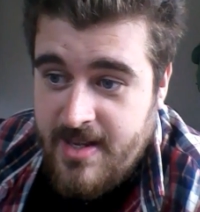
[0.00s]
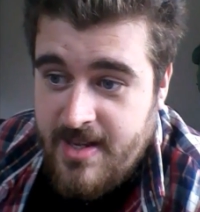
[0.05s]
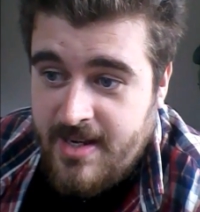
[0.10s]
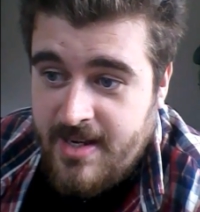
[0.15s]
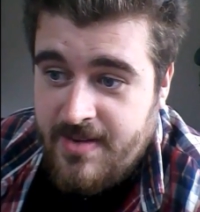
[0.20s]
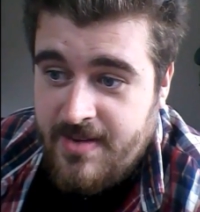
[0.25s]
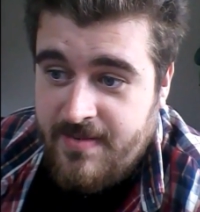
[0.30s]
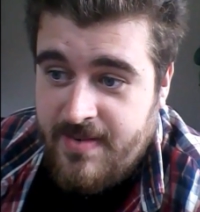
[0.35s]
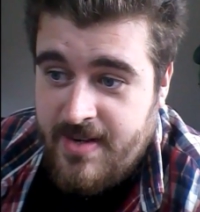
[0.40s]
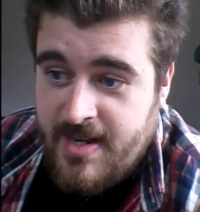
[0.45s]

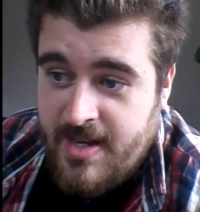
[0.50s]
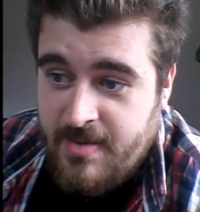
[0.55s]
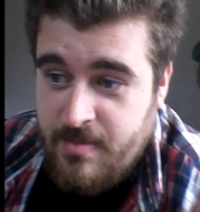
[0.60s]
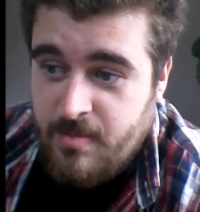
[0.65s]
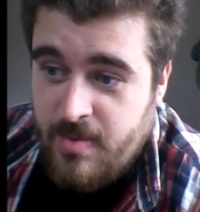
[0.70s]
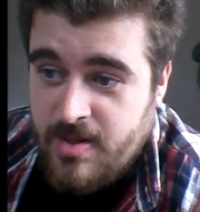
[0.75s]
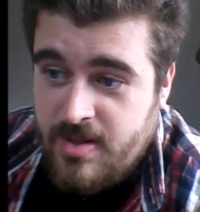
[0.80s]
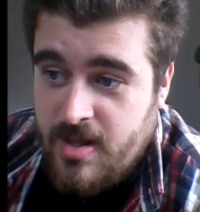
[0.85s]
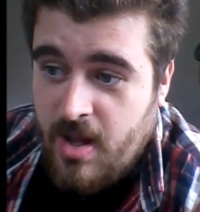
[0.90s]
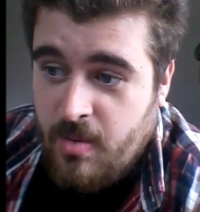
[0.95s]
leaving
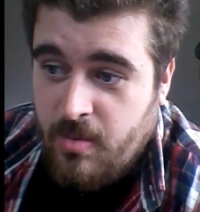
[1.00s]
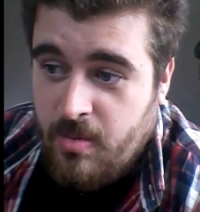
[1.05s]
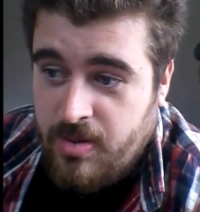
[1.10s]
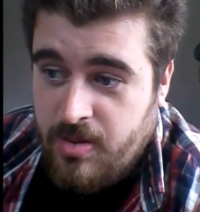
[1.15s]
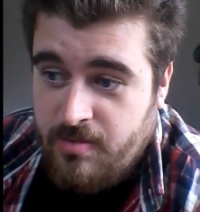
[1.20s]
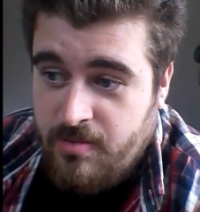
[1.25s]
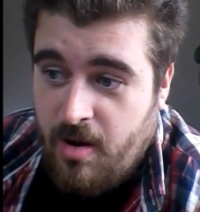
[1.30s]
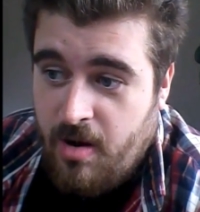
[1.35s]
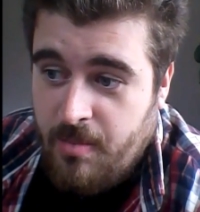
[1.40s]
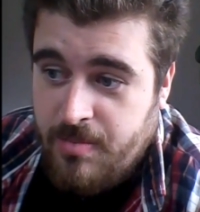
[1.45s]
him with no
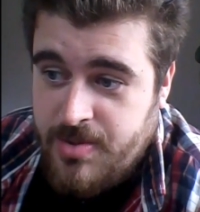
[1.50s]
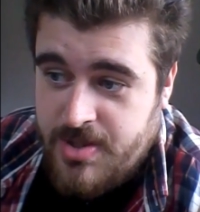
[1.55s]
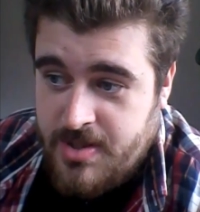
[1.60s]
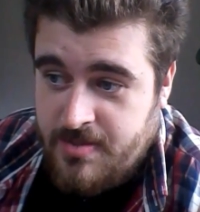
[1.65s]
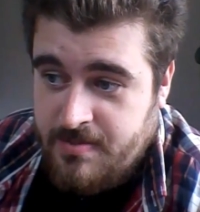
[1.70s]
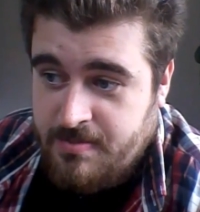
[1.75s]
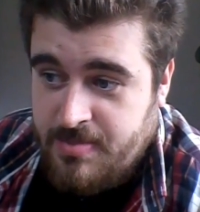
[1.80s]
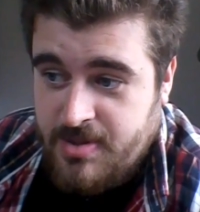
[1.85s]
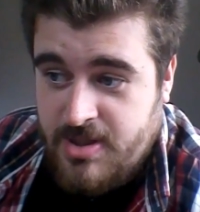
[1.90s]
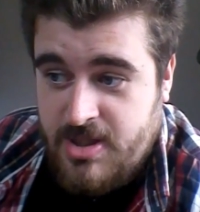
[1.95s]
other
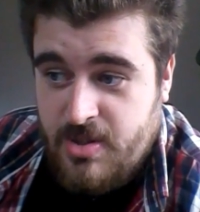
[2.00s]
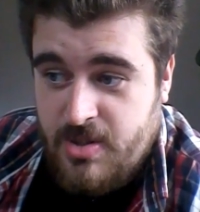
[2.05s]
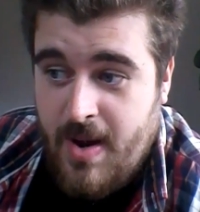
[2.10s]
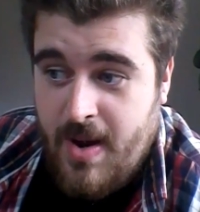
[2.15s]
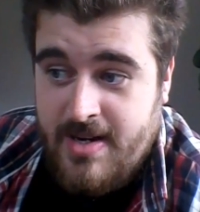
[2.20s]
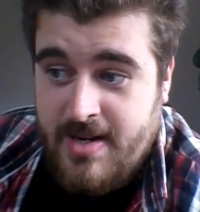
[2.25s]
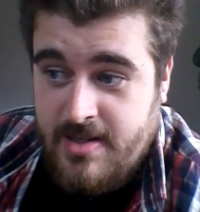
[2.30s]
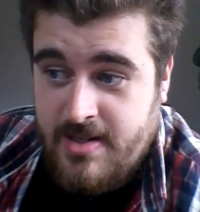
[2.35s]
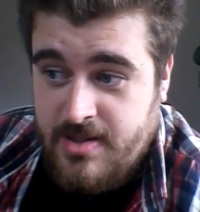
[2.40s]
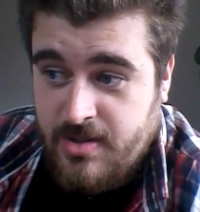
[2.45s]
option but to
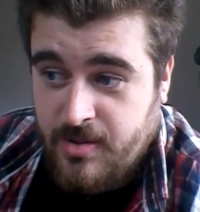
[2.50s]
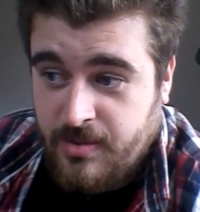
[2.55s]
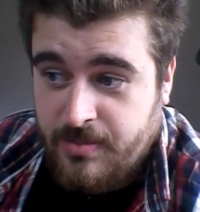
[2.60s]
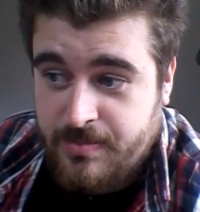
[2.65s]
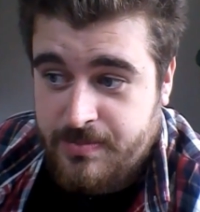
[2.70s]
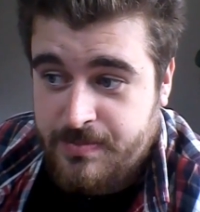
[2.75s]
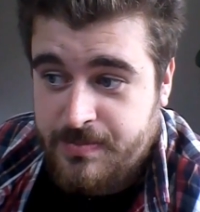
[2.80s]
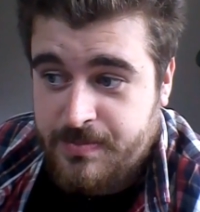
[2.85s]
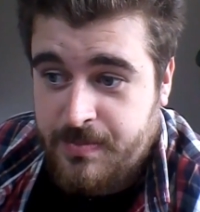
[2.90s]
end it all.